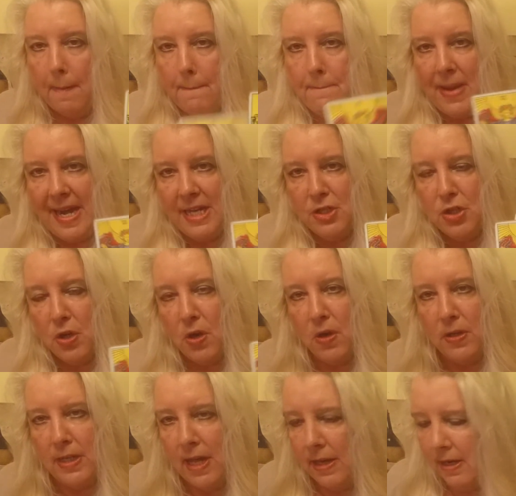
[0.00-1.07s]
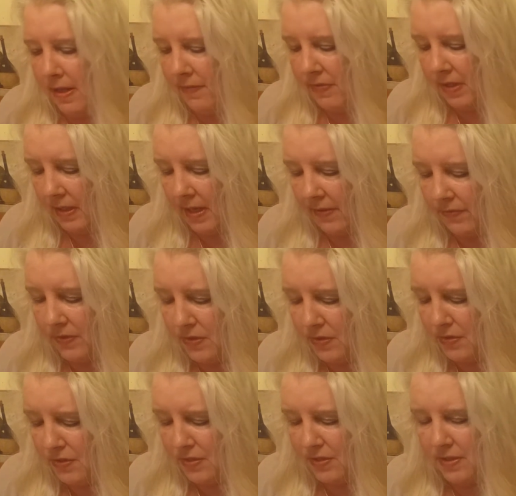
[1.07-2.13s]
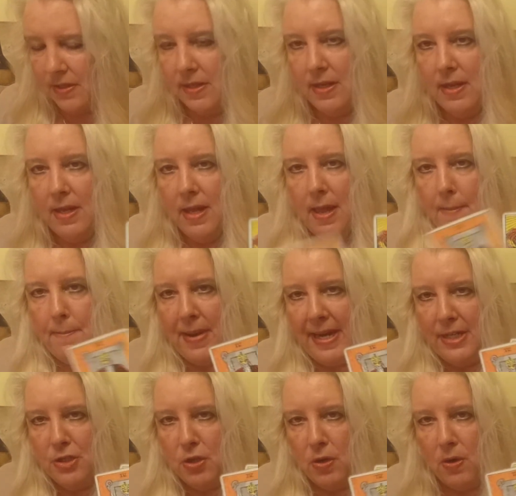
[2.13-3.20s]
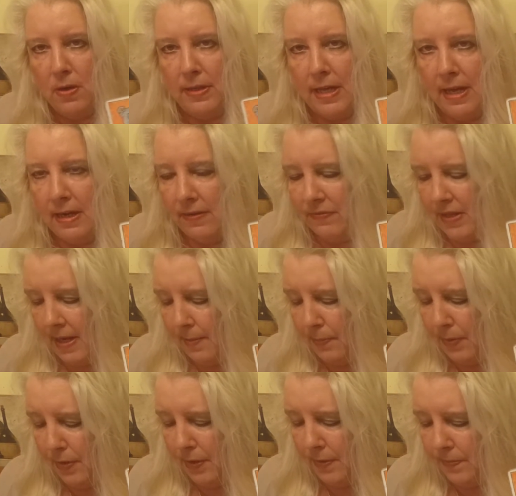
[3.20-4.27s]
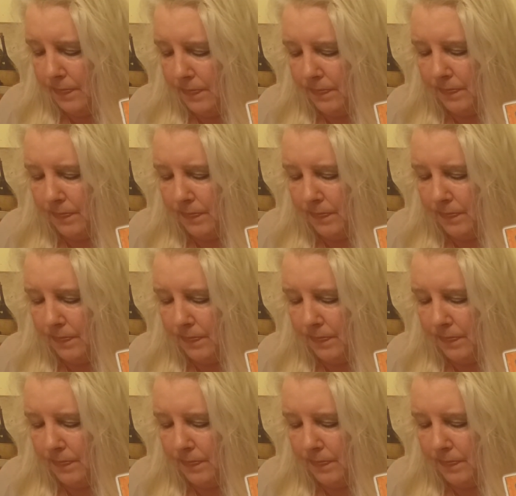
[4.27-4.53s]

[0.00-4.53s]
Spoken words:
Major Arcana of the Lovers, Major Arcana of the Emperor,